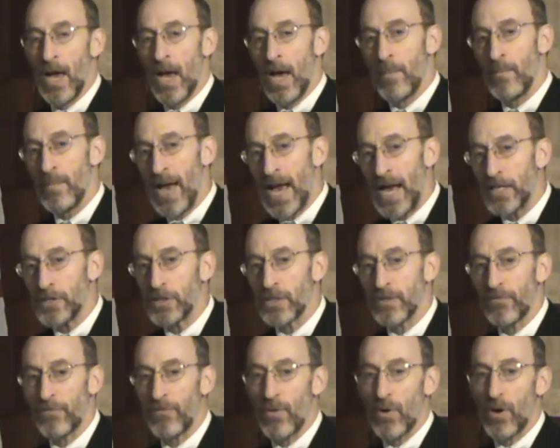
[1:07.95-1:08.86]

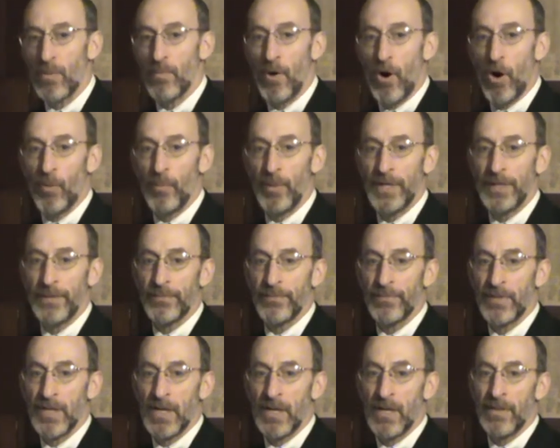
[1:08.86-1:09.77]
Imagine for a moment
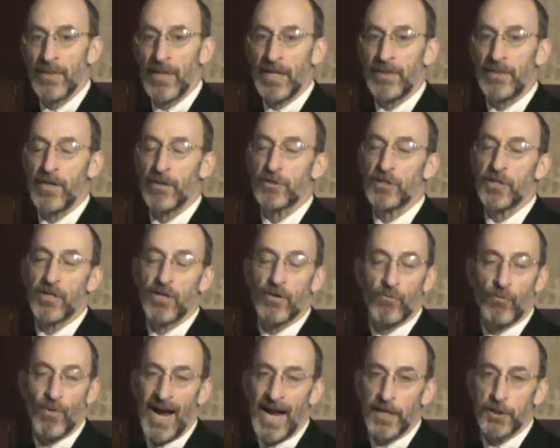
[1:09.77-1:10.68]
that there's an
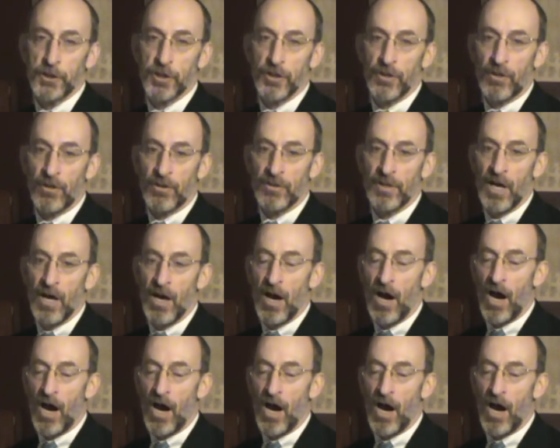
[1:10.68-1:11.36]
irrational,